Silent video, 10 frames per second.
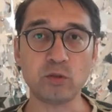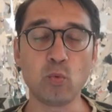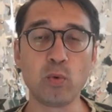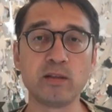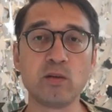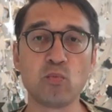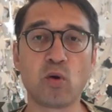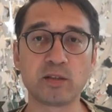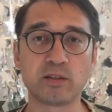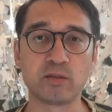well, then
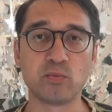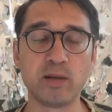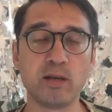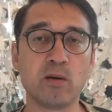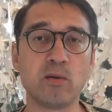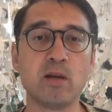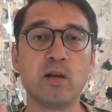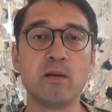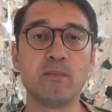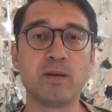watch this video,
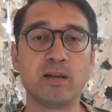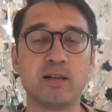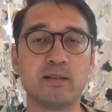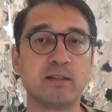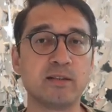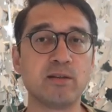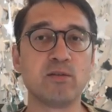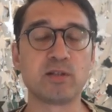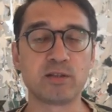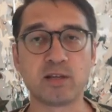because there's
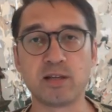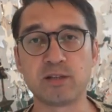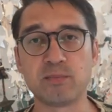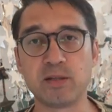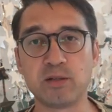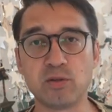no such thing as being